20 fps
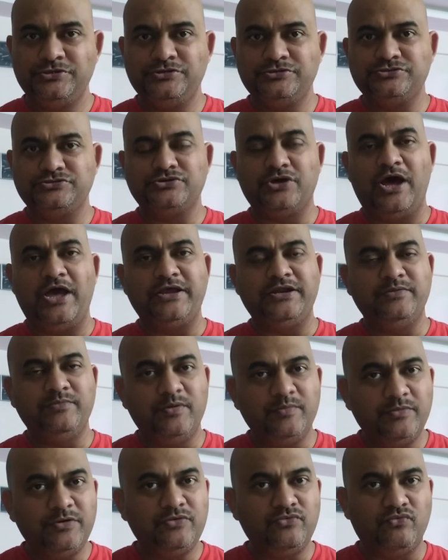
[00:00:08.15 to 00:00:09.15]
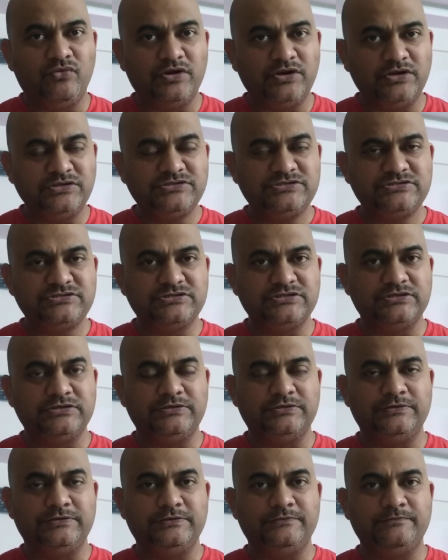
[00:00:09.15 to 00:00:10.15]
So I remember once
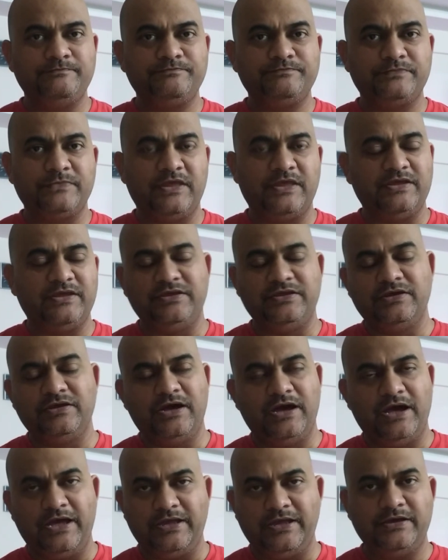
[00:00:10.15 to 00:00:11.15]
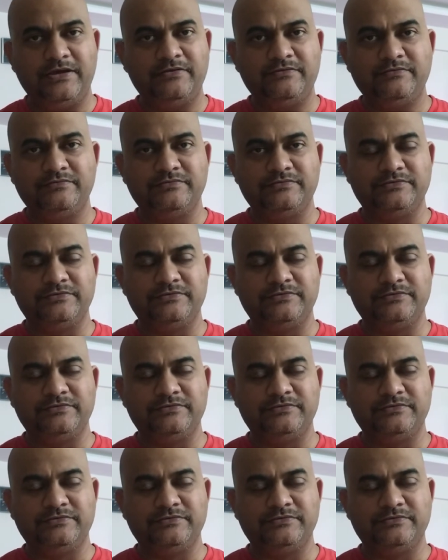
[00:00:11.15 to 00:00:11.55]
I have